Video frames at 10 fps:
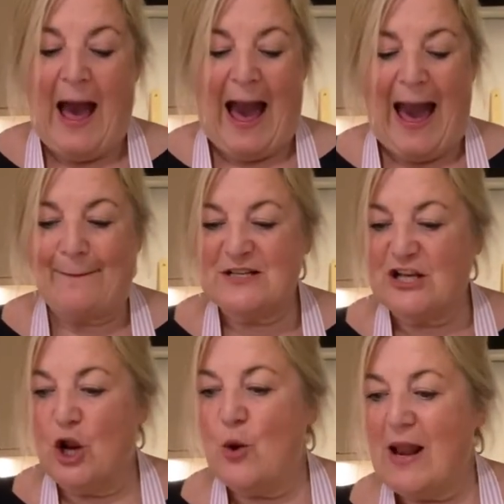
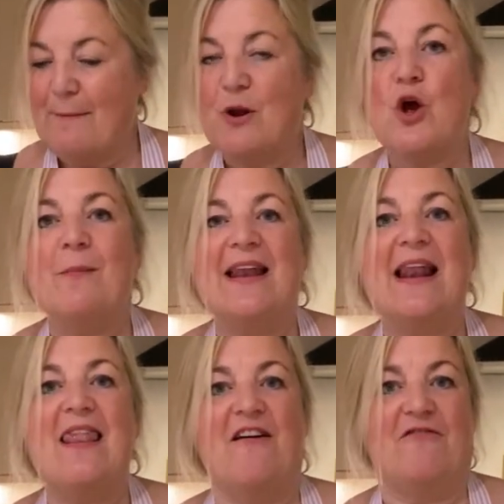Absolutely blooming
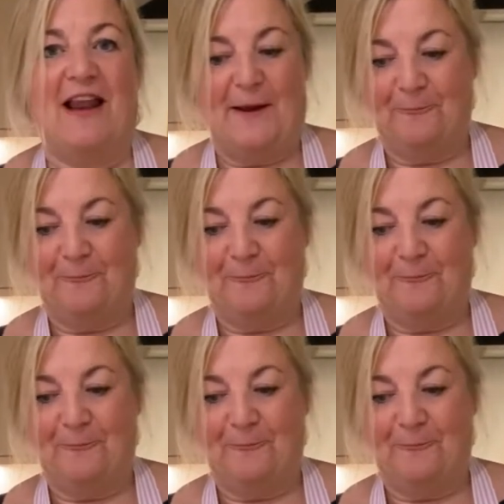lovely.